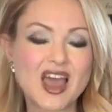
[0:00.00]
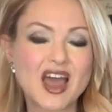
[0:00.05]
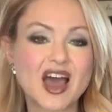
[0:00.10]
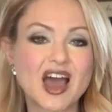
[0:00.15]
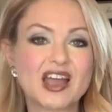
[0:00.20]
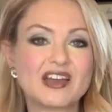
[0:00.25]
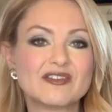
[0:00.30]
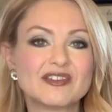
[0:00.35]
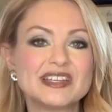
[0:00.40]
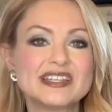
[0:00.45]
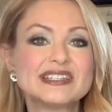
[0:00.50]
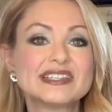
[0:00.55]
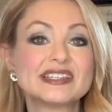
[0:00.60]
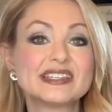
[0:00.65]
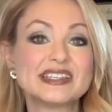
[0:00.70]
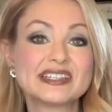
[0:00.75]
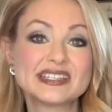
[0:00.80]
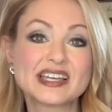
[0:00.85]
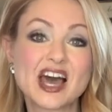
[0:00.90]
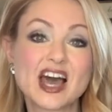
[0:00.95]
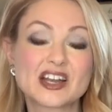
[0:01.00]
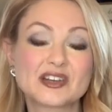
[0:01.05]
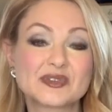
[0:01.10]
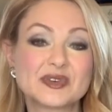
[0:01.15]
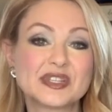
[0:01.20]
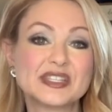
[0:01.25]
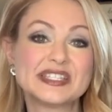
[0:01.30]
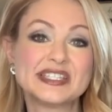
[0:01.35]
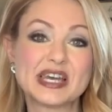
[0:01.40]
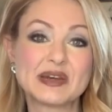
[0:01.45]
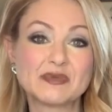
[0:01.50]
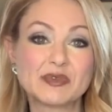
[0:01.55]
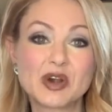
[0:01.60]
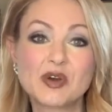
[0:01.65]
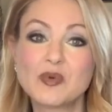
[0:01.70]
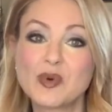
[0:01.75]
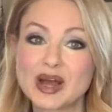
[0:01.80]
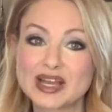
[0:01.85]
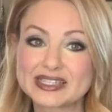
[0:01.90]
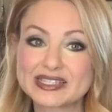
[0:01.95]
I recently talked with
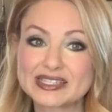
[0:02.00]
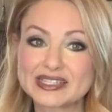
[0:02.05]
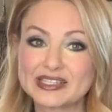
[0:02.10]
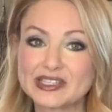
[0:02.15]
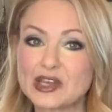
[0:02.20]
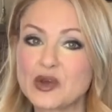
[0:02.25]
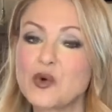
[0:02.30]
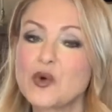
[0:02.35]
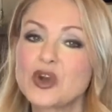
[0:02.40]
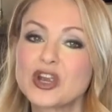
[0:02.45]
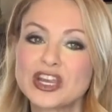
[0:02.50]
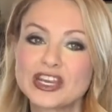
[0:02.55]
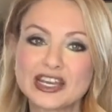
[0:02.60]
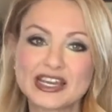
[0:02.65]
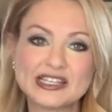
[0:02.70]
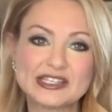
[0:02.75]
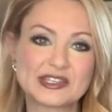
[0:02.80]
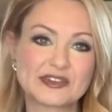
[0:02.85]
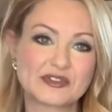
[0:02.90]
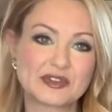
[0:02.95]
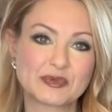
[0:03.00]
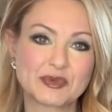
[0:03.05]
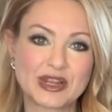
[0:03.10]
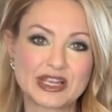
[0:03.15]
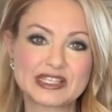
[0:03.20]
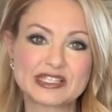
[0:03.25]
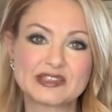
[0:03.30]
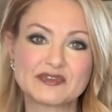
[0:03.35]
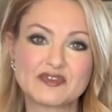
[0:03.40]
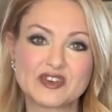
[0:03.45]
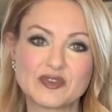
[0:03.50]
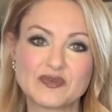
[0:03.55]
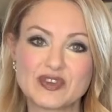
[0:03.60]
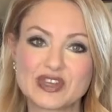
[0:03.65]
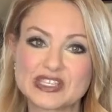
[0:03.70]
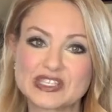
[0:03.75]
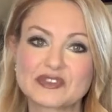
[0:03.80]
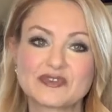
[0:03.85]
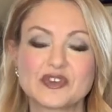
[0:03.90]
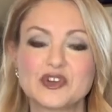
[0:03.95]
Deborah Watson, the organizer of the Branson Film
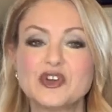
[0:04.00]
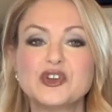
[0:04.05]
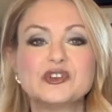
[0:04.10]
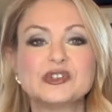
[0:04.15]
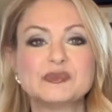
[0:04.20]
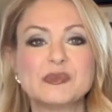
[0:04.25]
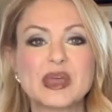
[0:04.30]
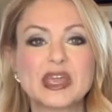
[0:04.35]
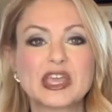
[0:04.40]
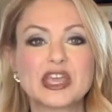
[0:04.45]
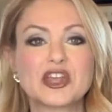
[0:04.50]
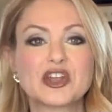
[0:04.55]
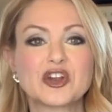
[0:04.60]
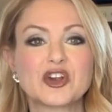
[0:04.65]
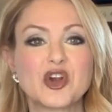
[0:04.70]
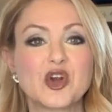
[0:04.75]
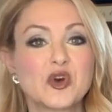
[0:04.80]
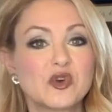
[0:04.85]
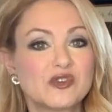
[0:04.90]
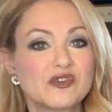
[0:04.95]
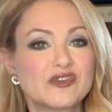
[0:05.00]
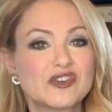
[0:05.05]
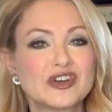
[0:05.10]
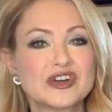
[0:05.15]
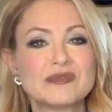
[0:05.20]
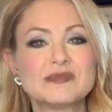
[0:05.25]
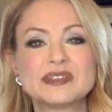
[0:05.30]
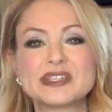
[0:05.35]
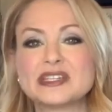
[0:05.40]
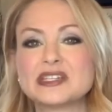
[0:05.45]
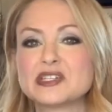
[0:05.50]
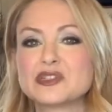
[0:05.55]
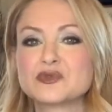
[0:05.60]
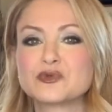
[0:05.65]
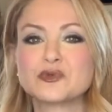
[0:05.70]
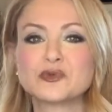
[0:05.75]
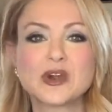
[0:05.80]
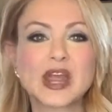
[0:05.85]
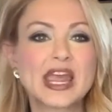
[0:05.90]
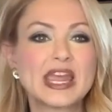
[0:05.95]
Festival, who's making her own films and is
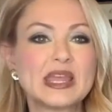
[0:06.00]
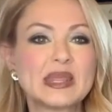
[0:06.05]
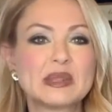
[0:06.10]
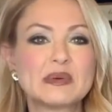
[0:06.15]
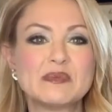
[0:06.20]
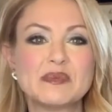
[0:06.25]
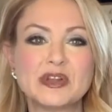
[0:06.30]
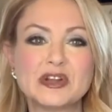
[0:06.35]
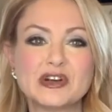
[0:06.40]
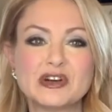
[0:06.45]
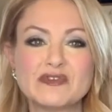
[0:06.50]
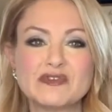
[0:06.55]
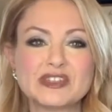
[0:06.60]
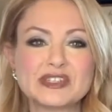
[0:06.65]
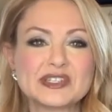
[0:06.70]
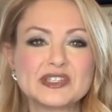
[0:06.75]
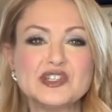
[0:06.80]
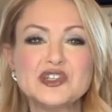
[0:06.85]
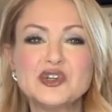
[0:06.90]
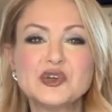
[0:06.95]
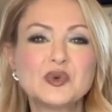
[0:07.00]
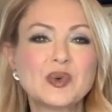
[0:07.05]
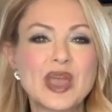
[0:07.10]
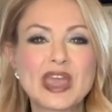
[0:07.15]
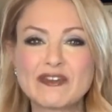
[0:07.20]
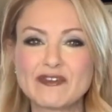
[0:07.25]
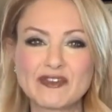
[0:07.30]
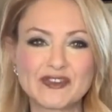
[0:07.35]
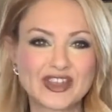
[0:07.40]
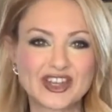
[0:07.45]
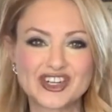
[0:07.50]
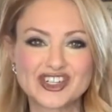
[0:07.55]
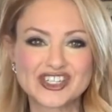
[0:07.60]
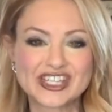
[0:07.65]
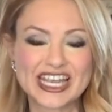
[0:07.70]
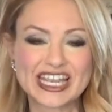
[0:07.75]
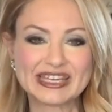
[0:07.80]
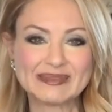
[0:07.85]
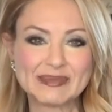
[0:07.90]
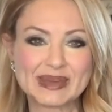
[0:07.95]
right in the middle of this new wave of
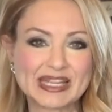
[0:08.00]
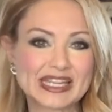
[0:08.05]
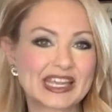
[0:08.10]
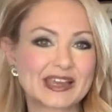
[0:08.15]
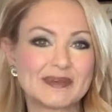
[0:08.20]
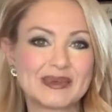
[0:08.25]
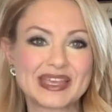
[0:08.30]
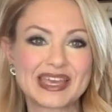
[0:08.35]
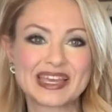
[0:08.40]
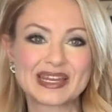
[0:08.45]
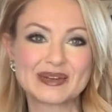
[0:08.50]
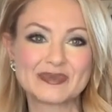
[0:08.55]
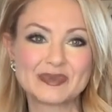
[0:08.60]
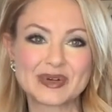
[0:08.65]
entertainment coming out of